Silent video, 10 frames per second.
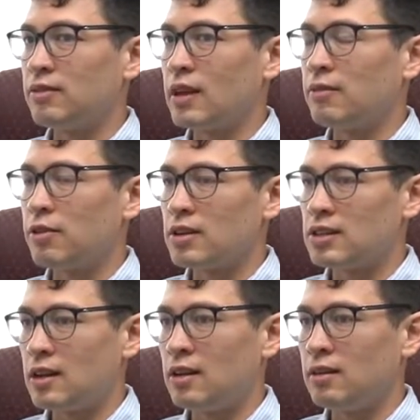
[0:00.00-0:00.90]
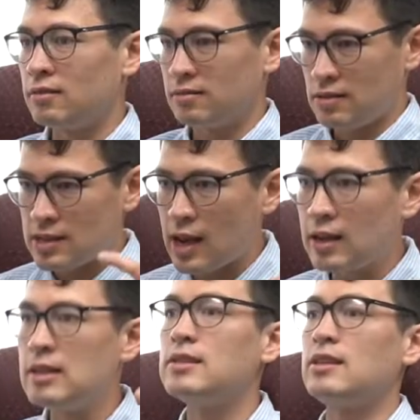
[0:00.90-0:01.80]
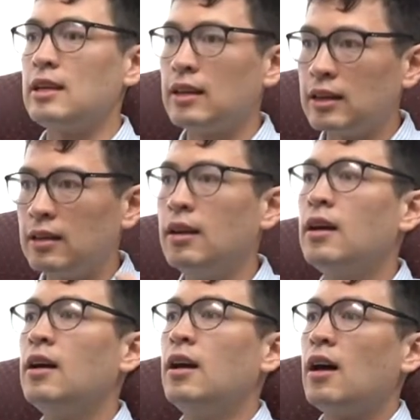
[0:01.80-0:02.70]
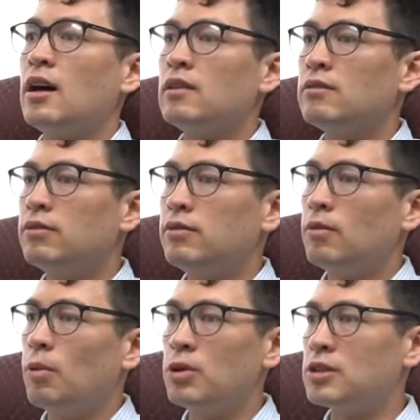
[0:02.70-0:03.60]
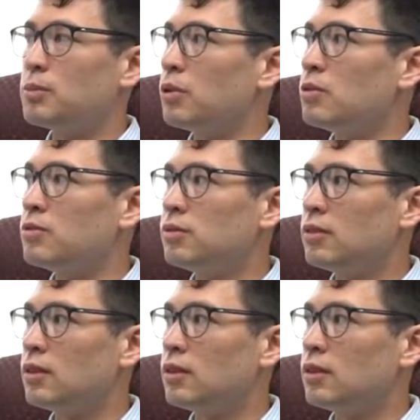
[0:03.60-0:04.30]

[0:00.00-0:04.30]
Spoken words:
like, for us that are science thinking of where's the proof.